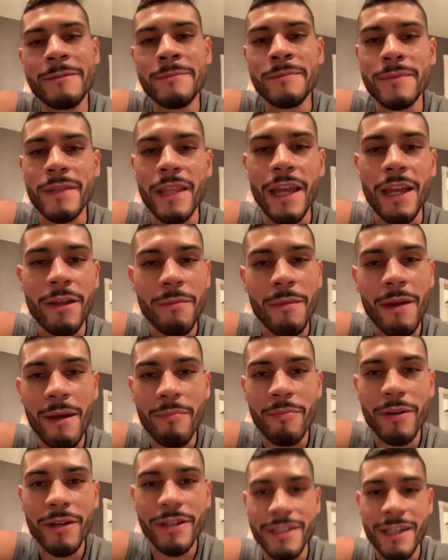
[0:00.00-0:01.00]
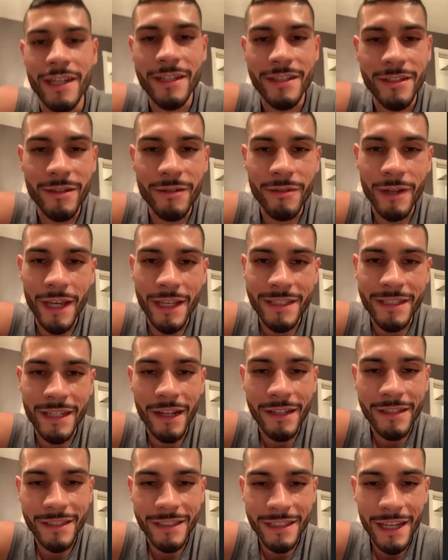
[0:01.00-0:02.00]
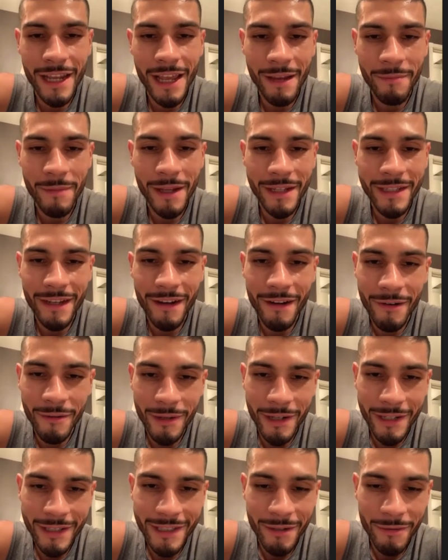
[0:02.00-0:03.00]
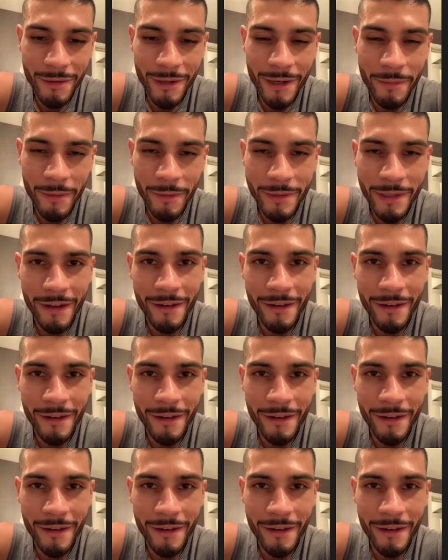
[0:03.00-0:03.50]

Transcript: Thank you, man. I appreciate you, Luke. Hey, shout out to Snack, man. Tyree, when I say what up there.